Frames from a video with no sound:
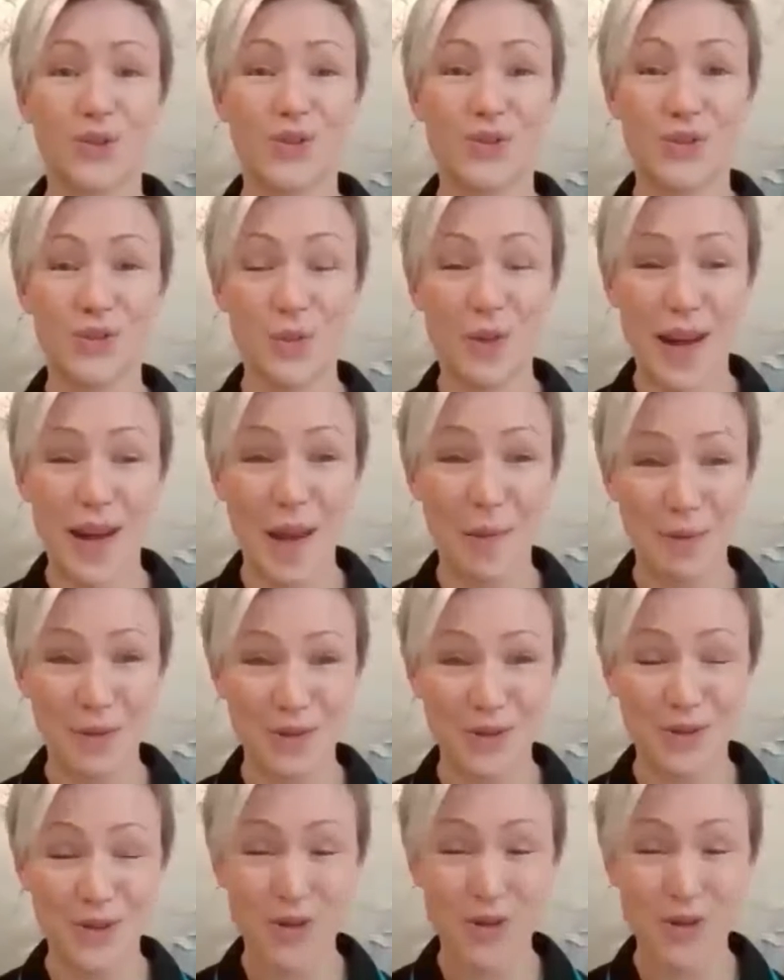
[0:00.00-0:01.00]
to enable
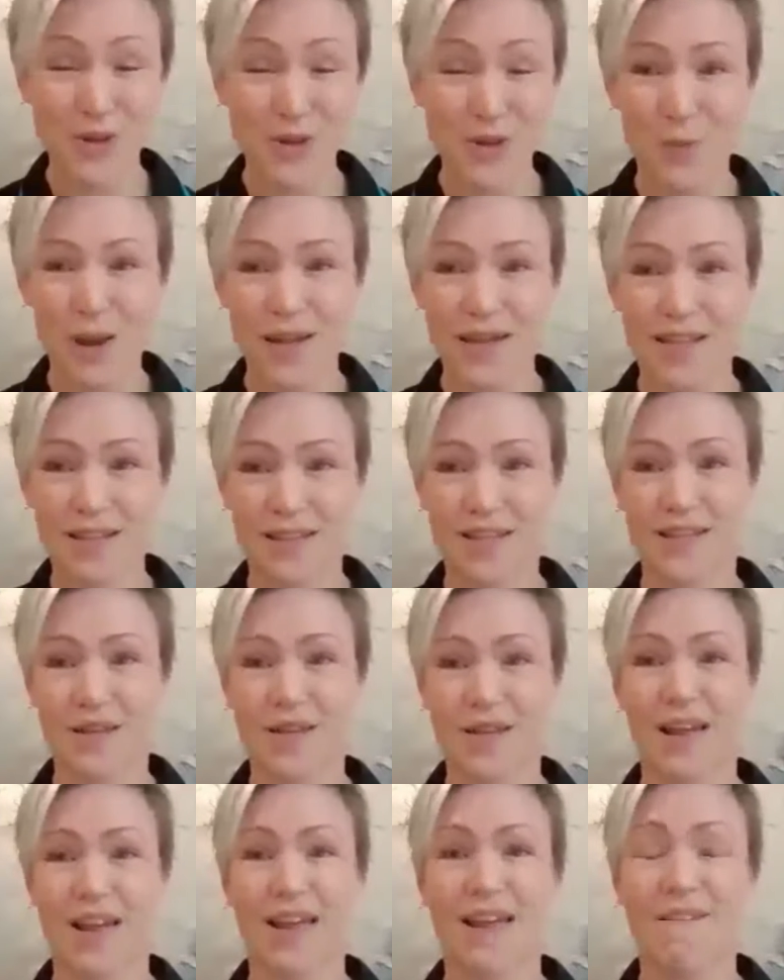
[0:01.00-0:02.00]
us to lose weight
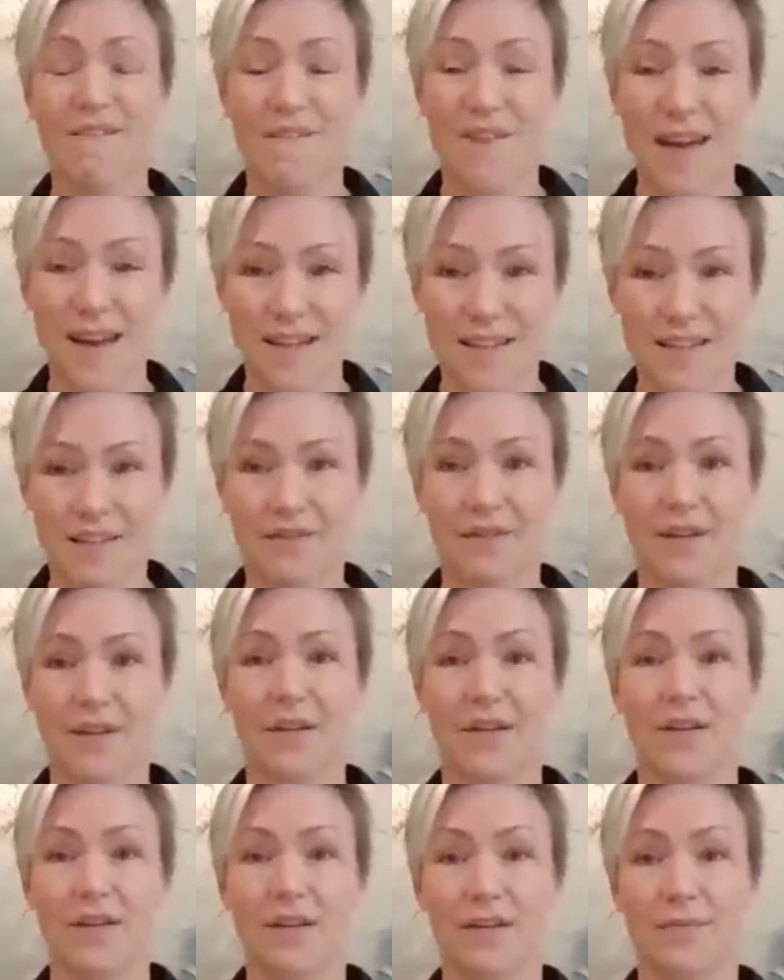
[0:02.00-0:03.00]

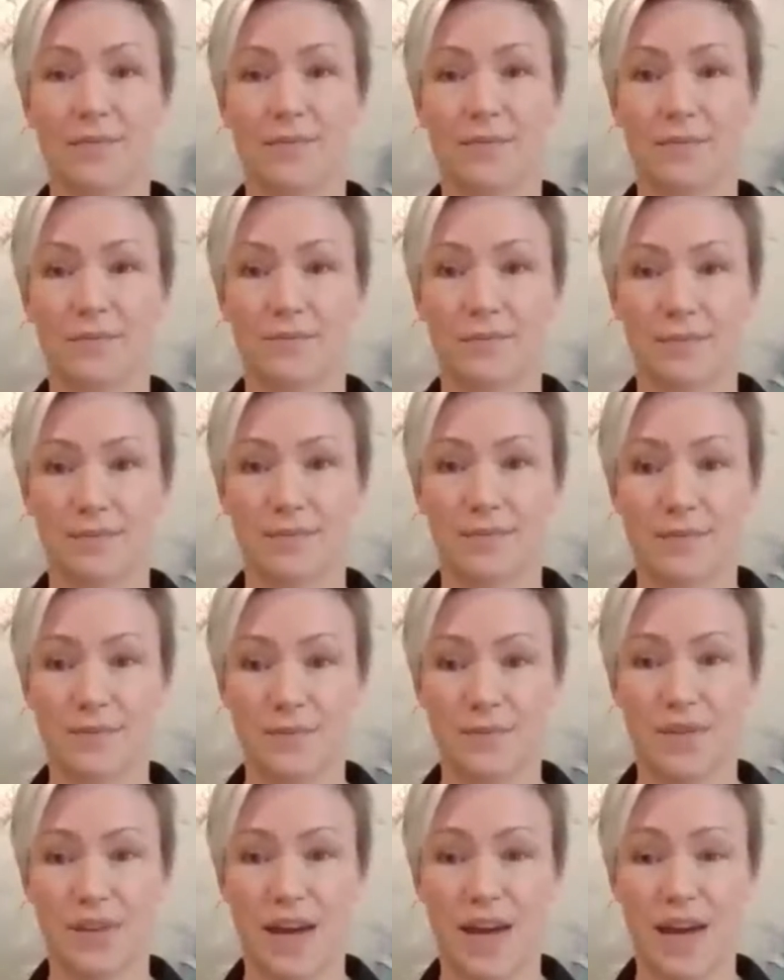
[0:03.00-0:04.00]
effectively.
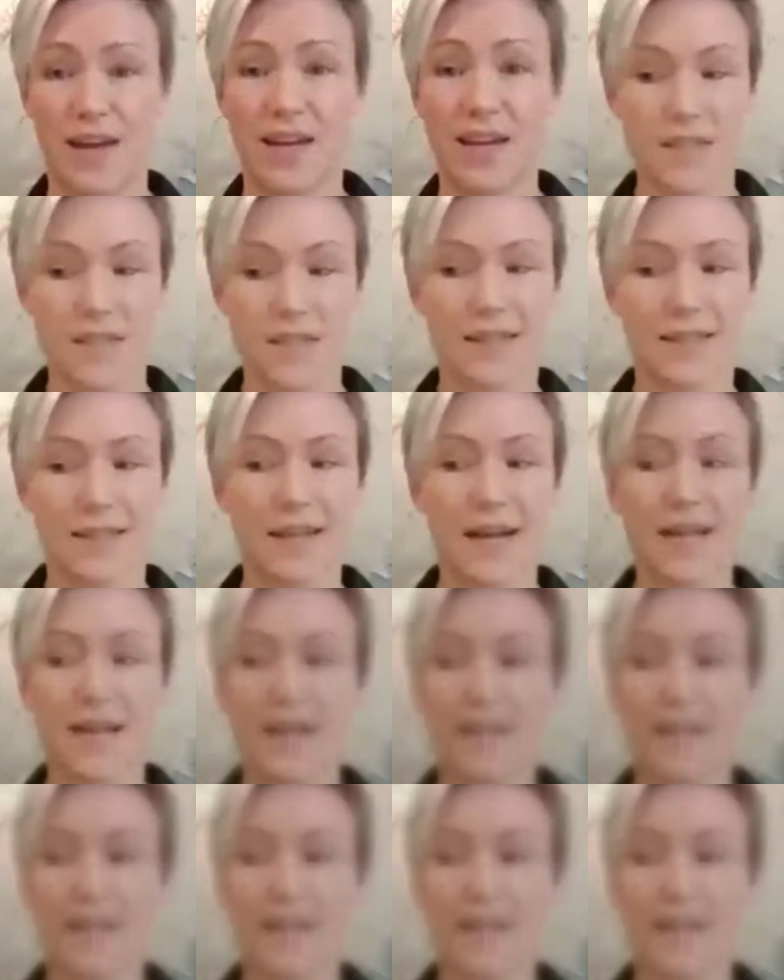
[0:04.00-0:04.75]
Okay, can I